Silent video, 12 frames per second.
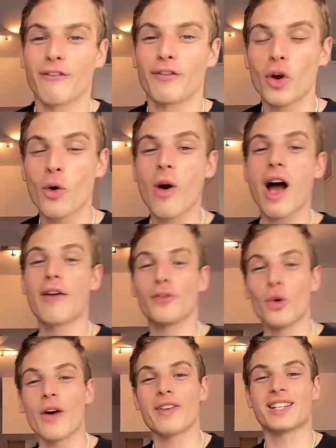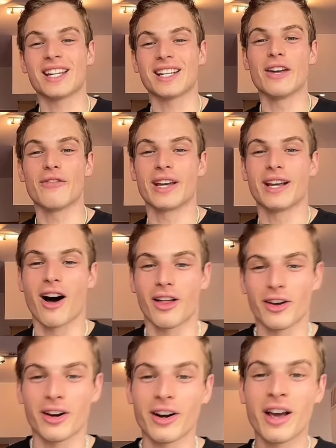And if you if you have a
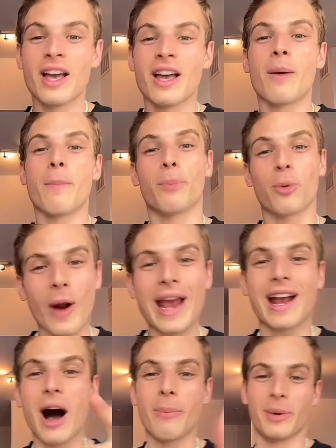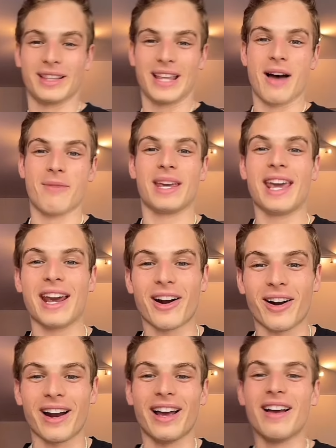significant other, break up with them.
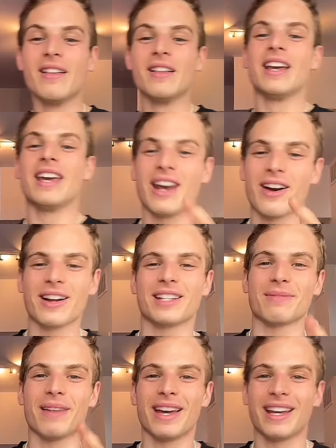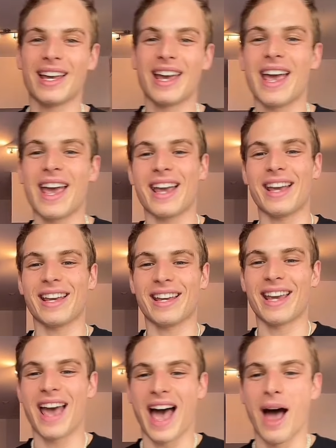Here, here encouraging words from
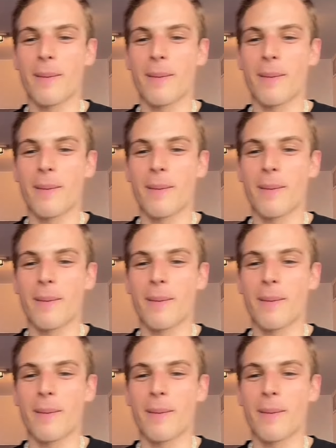Gianni.